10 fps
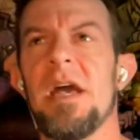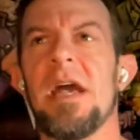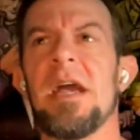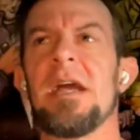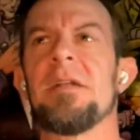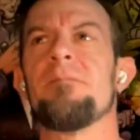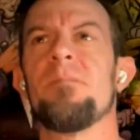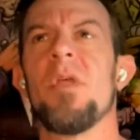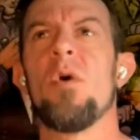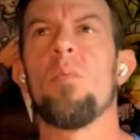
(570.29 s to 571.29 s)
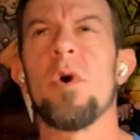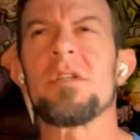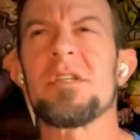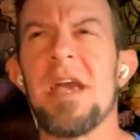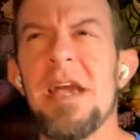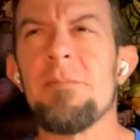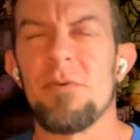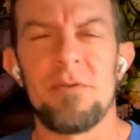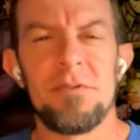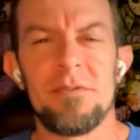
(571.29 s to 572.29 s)
And what
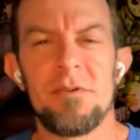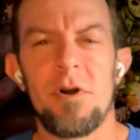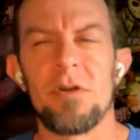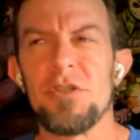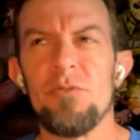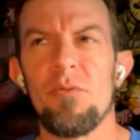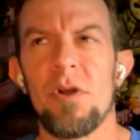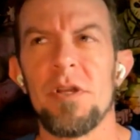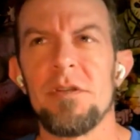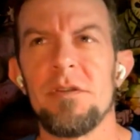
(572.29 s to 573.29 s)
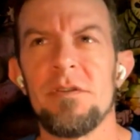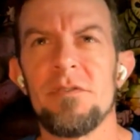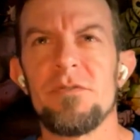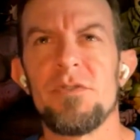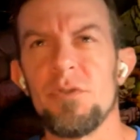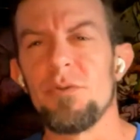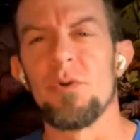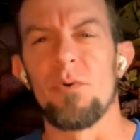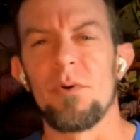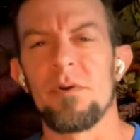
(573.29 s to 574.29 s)
cable are you running to
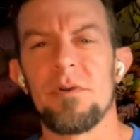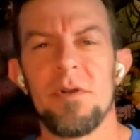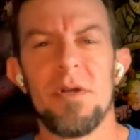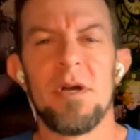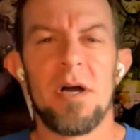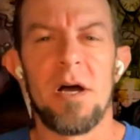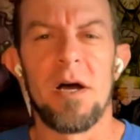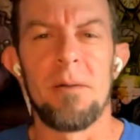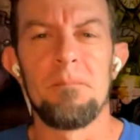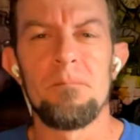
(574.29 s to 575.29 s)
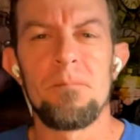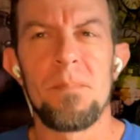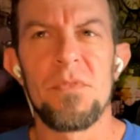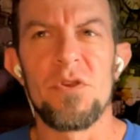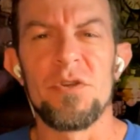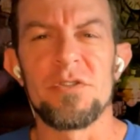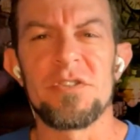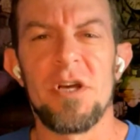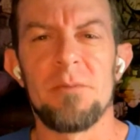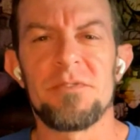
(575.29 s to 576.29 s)
your um, to your
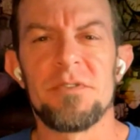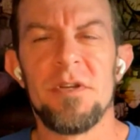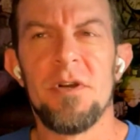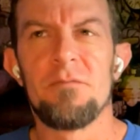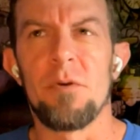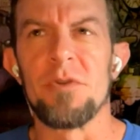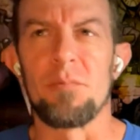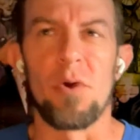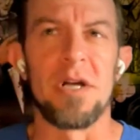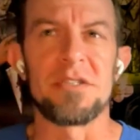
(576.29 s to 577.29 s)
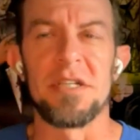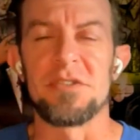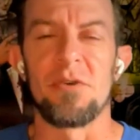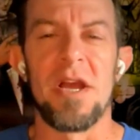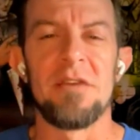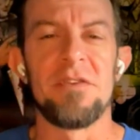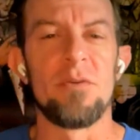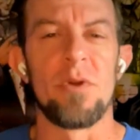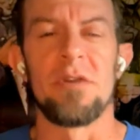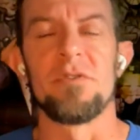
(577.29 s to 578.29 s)
subs from your processor,
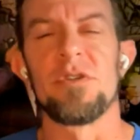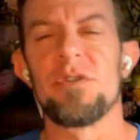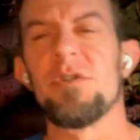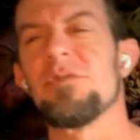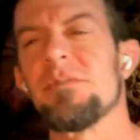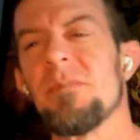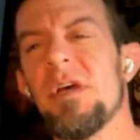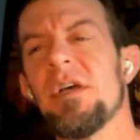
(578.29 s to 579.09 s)
AV, whatever you're using?